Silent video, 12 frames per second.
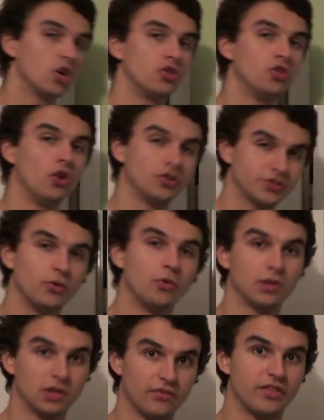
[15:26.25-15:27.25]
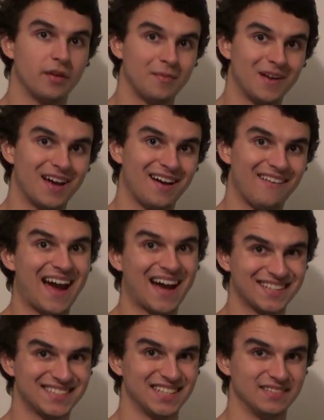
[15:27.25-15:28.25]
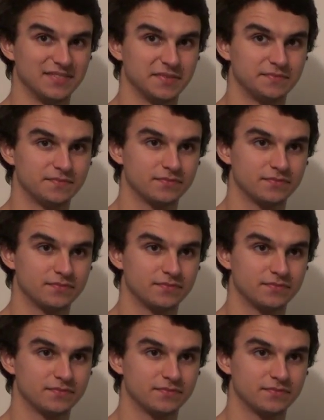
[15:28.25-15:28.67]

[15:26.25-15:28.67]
not all of them are active.